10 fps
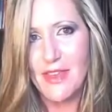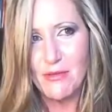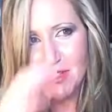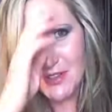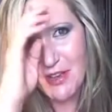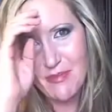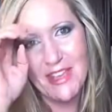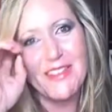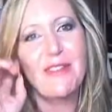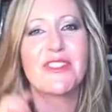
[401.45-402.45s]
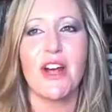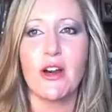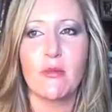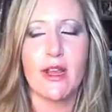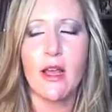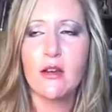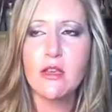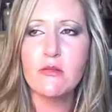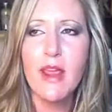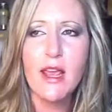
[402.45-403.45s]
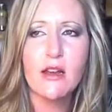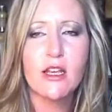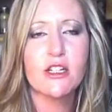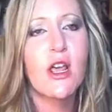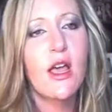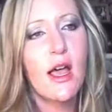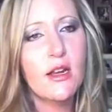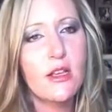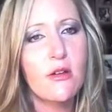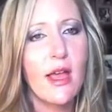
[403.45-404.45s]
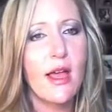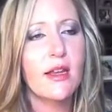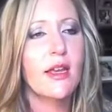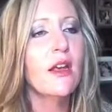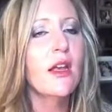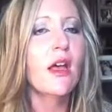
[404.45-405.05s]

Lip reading: That was something that was hard. I'm like, how do you manage? How do you add it?